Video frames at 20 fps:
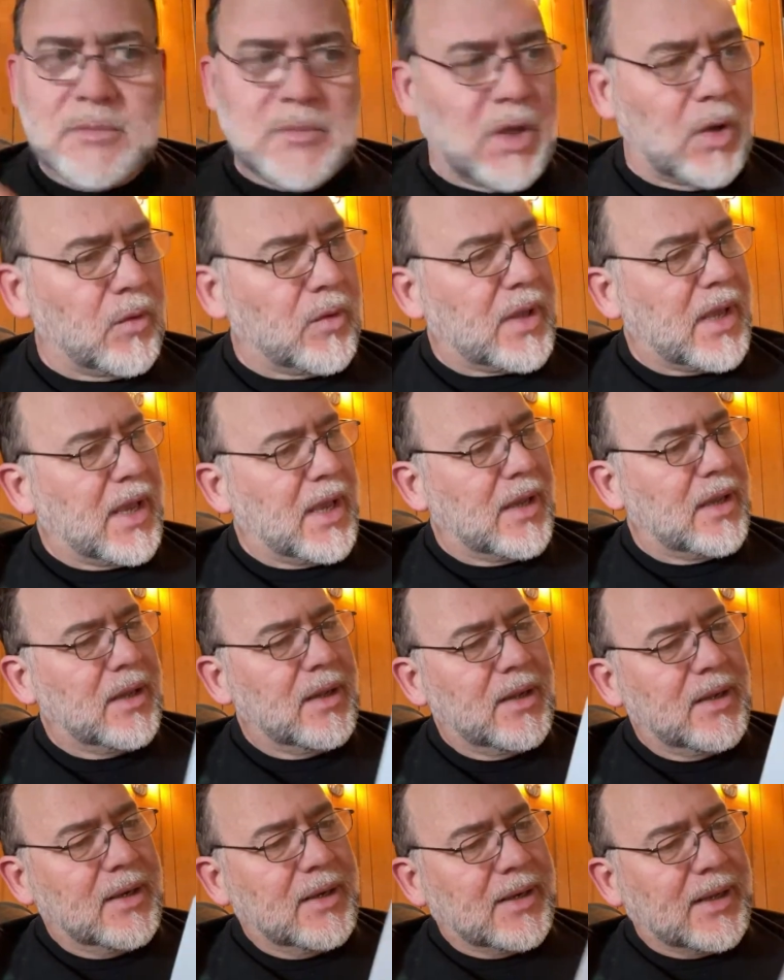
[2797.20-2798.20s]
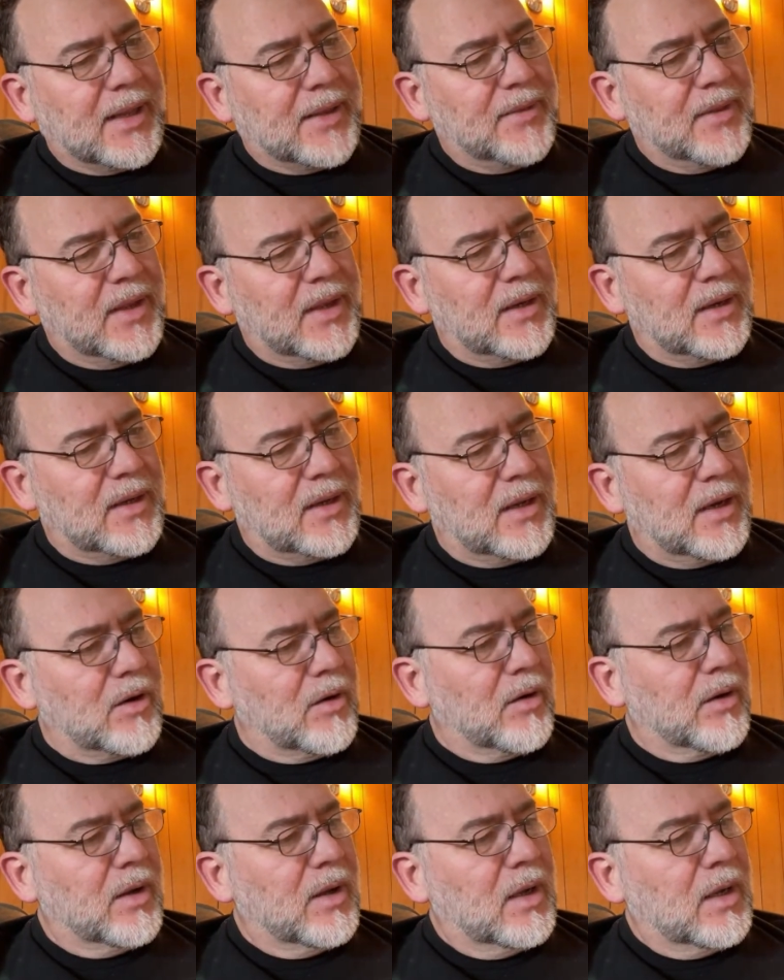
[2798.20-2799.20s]
Okay? And then
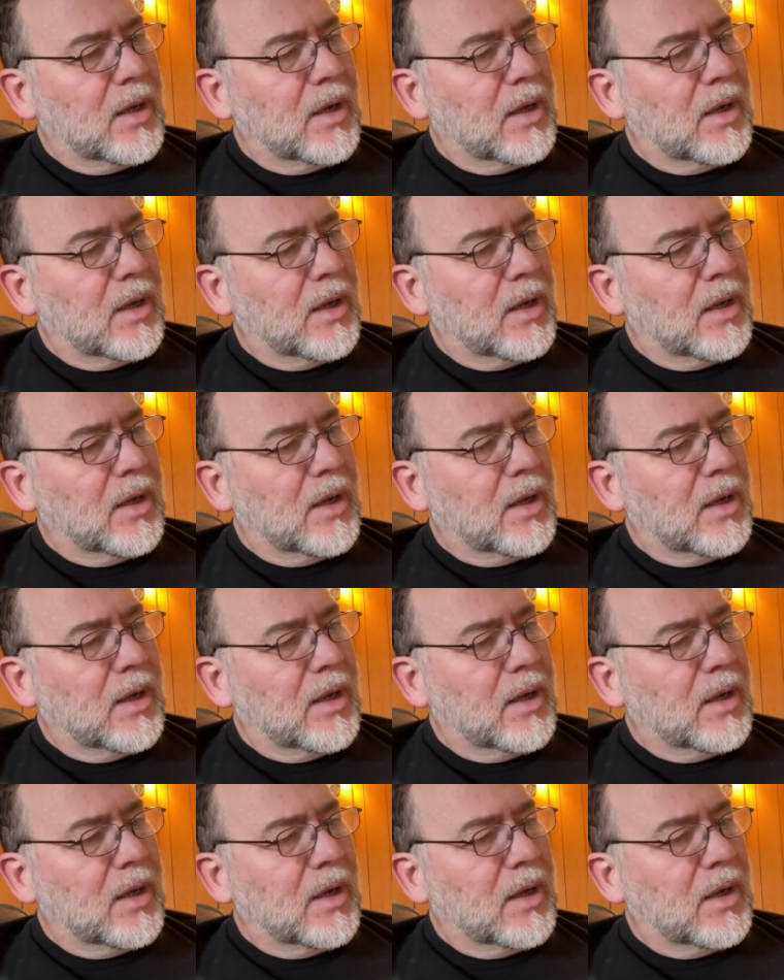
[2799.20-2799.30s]
here,